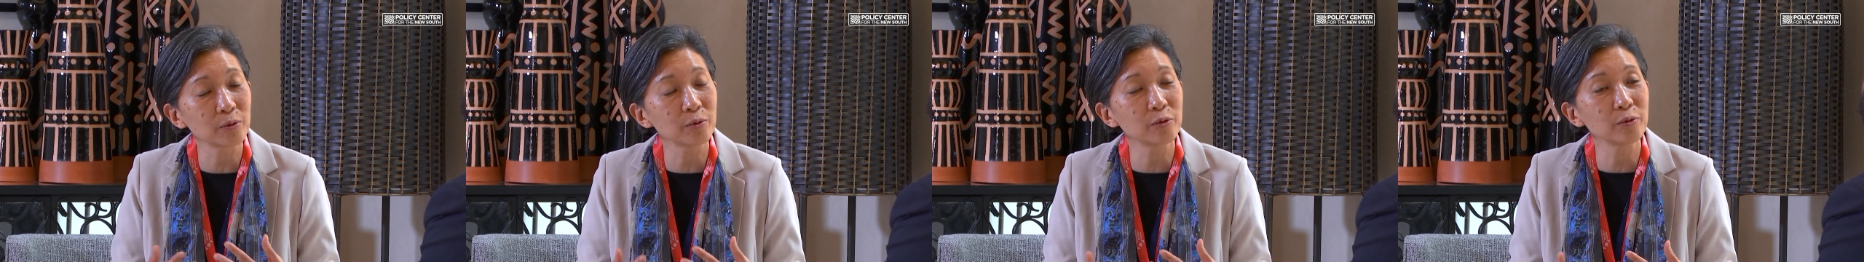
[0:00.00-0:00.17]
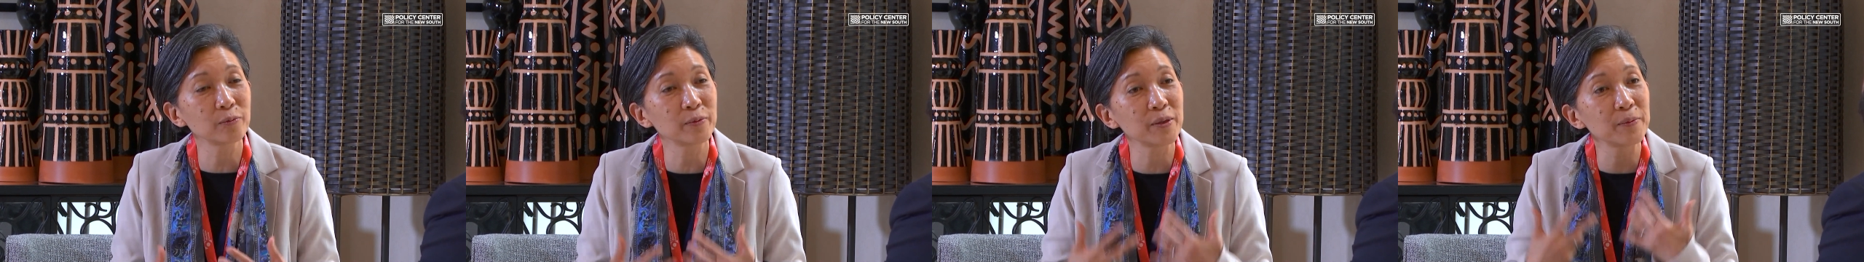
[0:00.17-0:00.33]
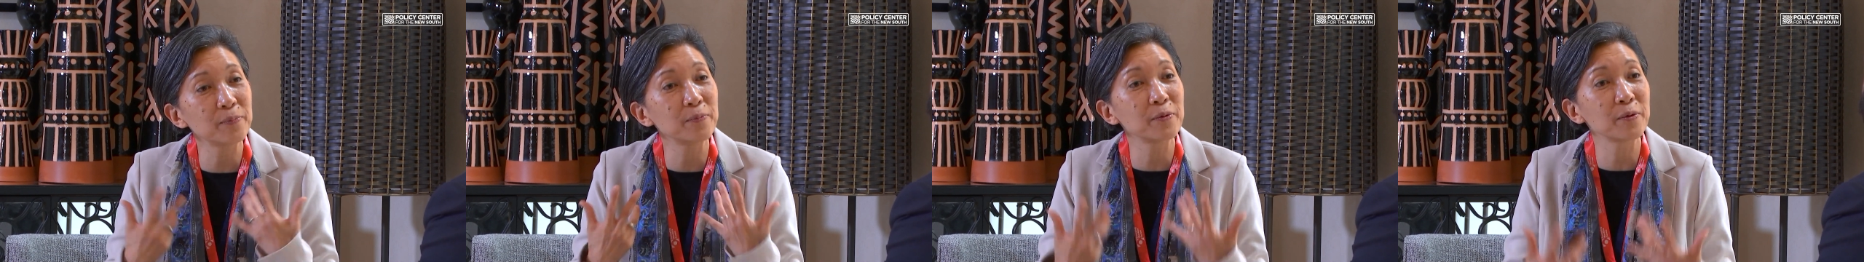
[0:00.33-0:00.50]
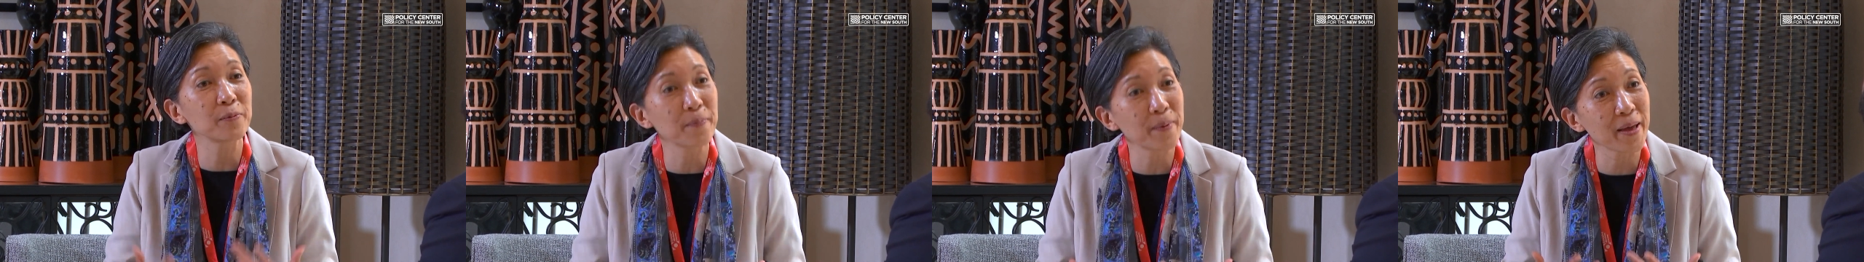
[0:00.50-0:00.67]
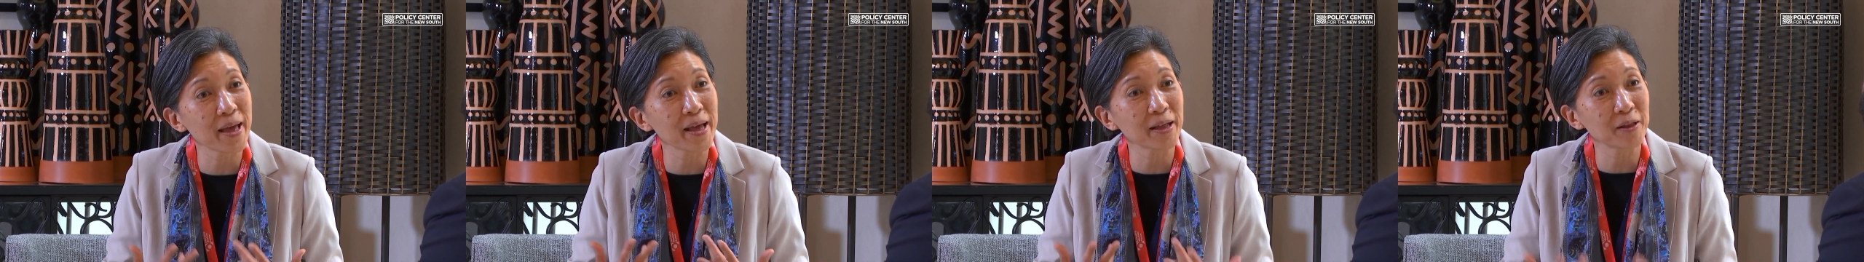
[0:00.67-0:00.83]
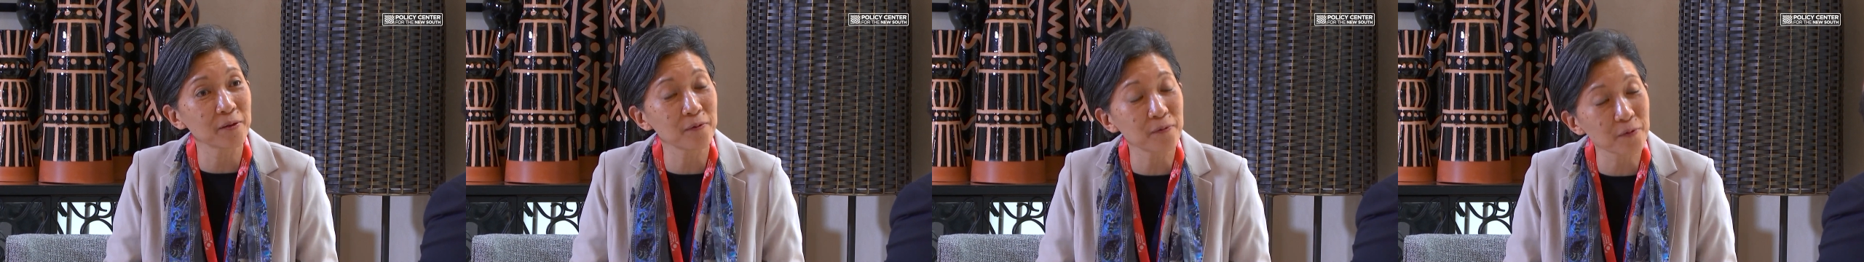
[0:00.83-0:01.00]
to be
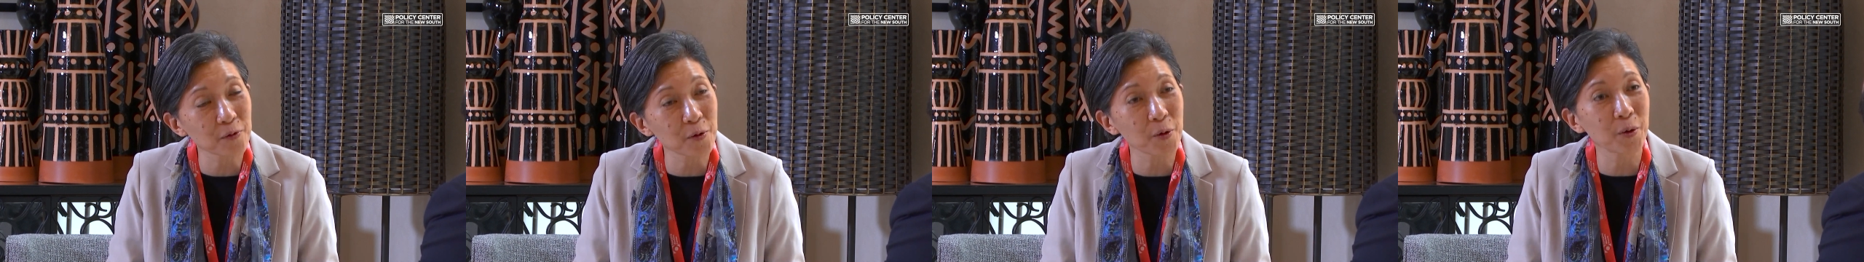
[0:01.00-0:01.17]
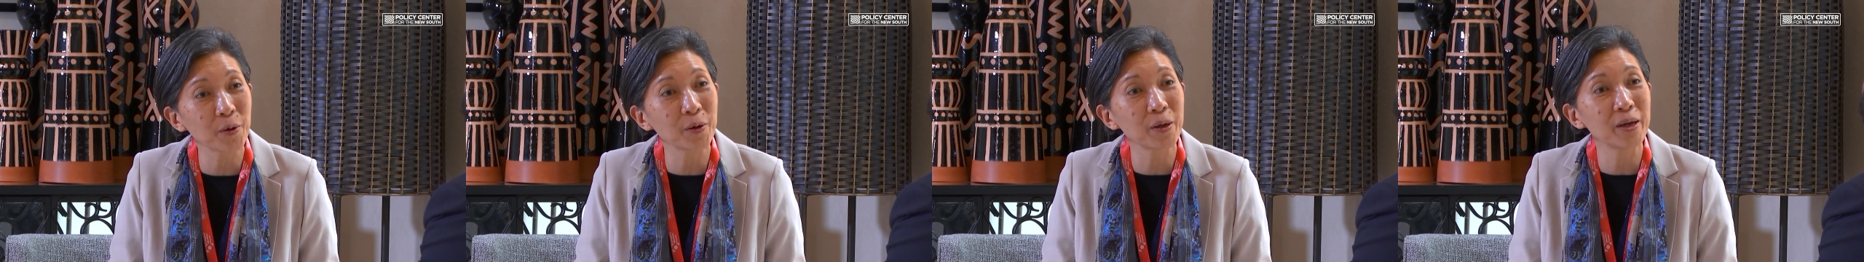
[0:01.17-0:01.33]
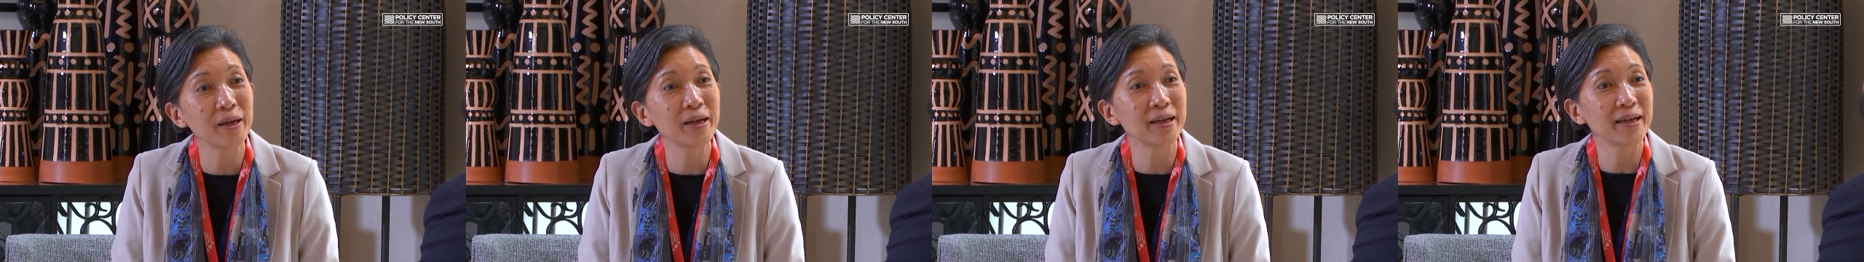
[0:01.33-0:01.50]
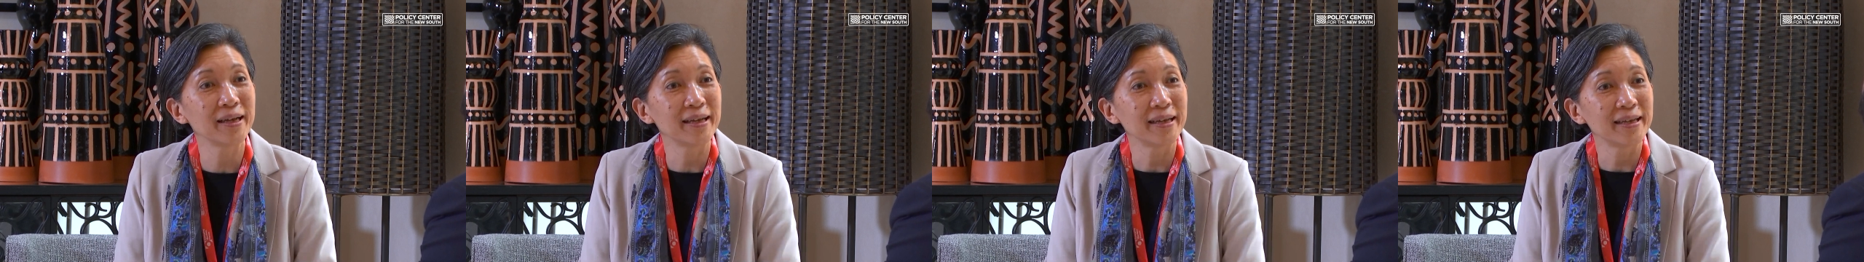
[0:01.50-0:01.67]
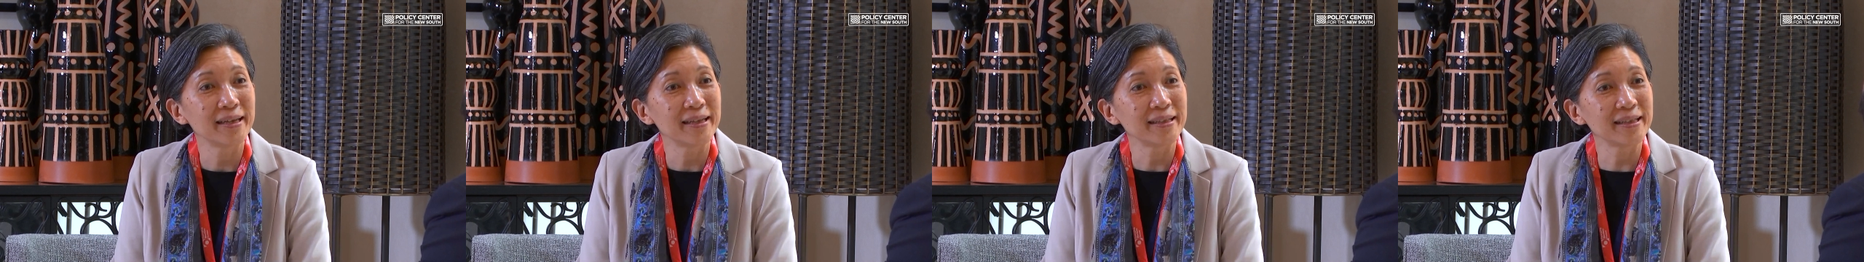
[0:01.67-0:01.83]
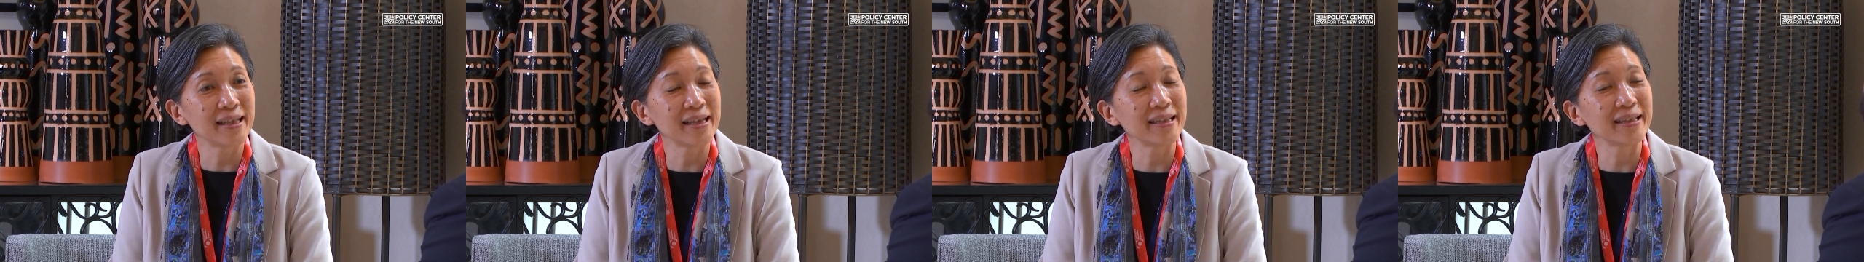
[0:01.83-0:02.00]
prepared for
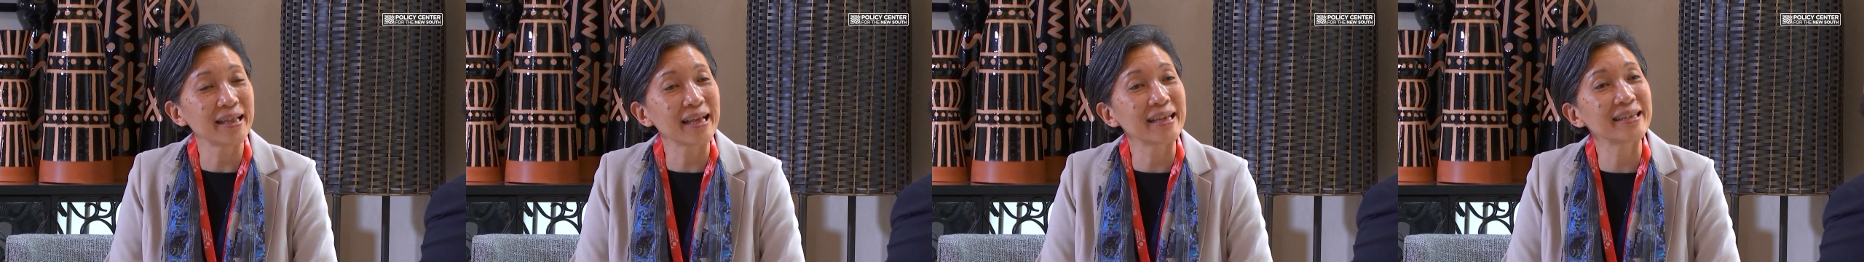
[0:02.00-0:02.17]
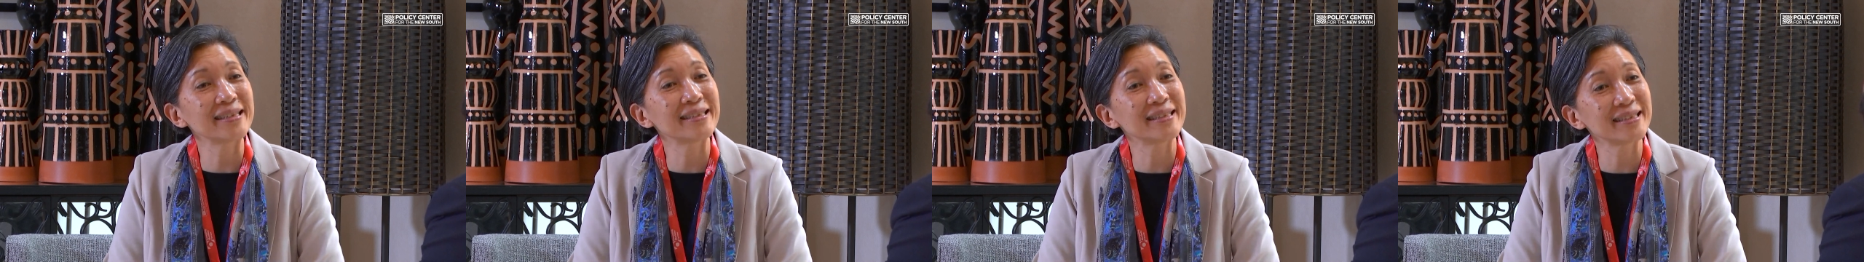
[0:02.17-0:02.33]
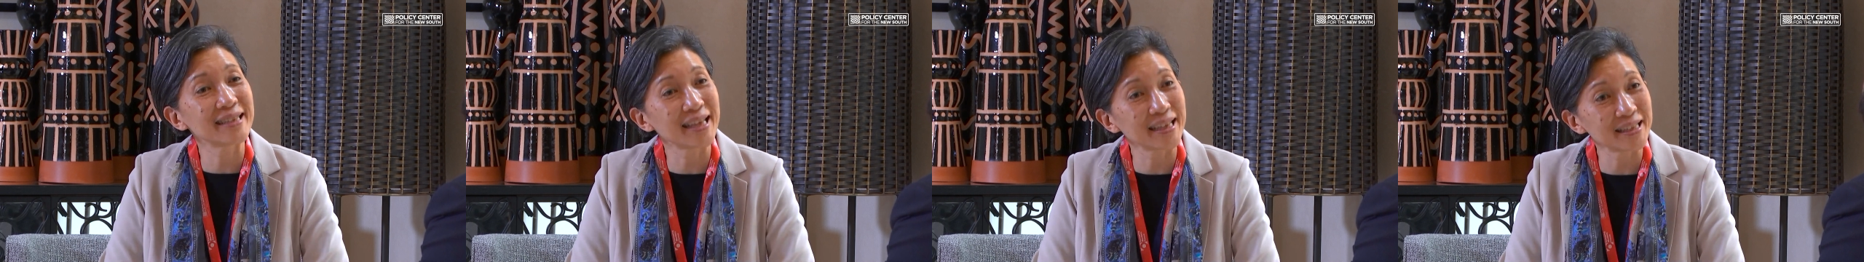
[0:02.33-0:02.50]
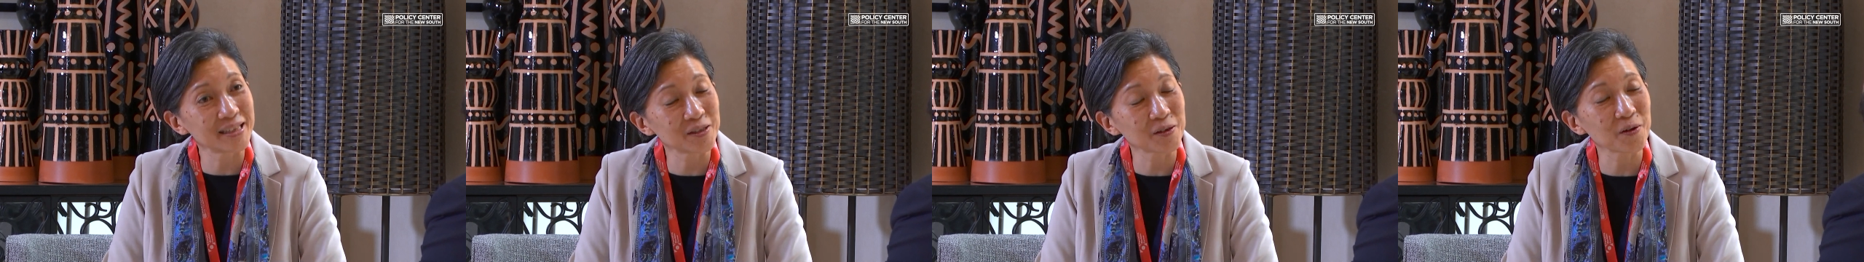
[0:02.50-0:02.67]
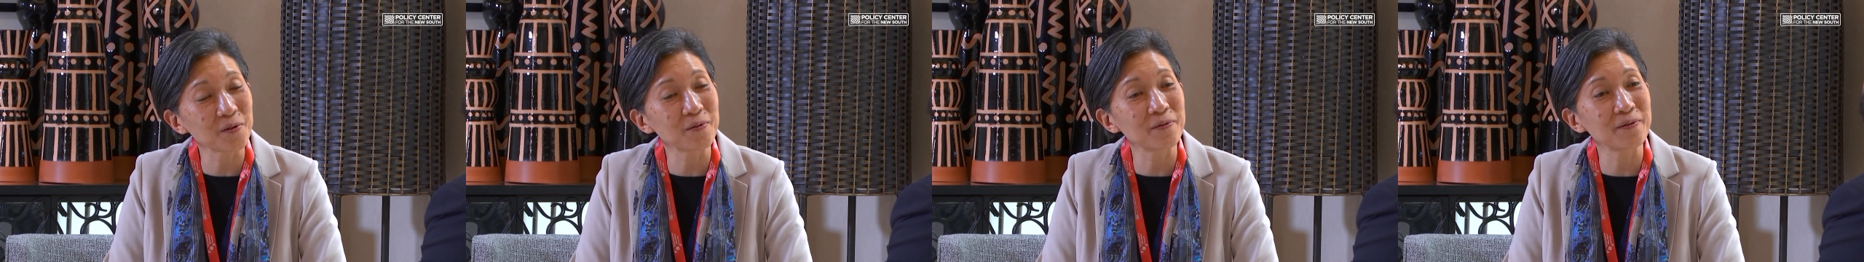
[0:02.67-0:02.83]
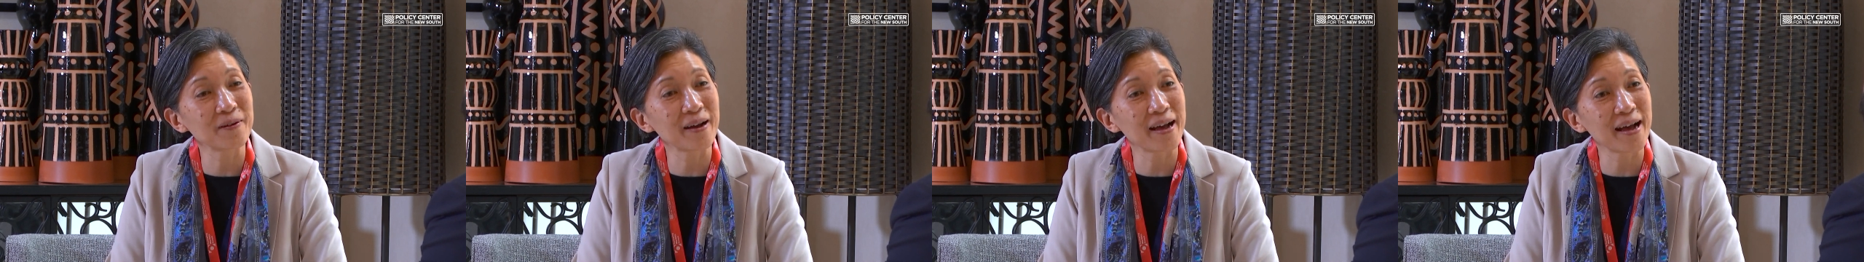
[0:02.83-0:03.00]
the next set
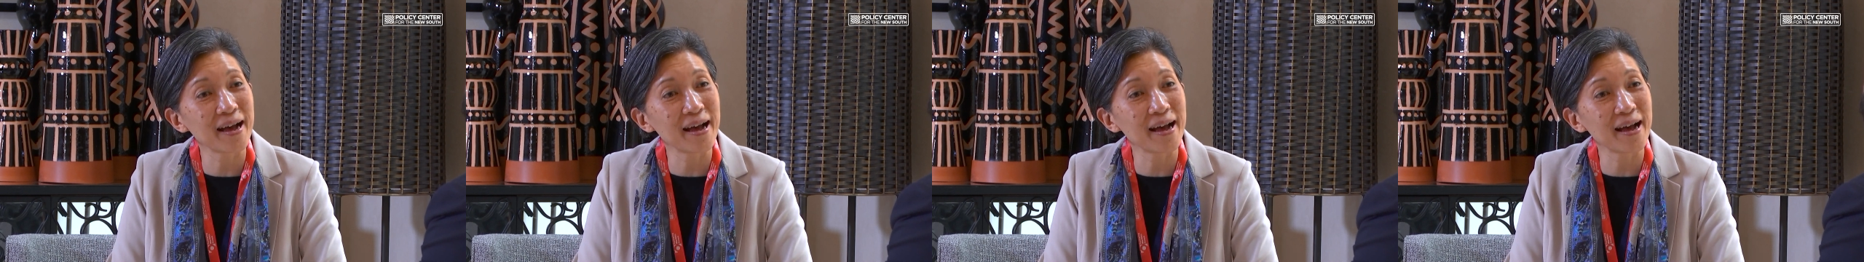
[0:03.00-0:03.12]
of